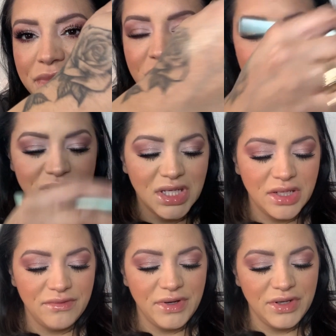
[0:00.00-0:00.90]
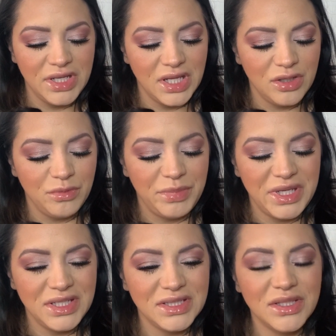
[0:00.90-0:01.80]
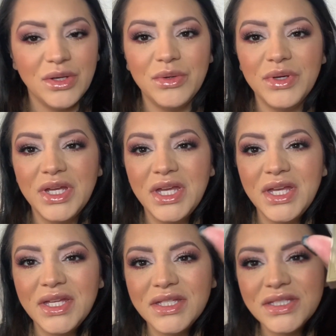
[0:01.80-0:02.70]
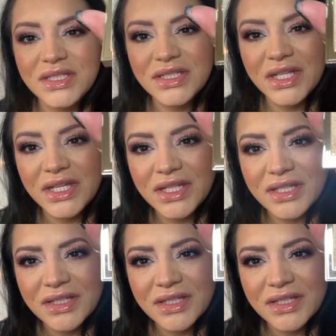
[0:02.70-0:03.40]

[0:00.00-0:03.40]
It's got a very yellow base though, like,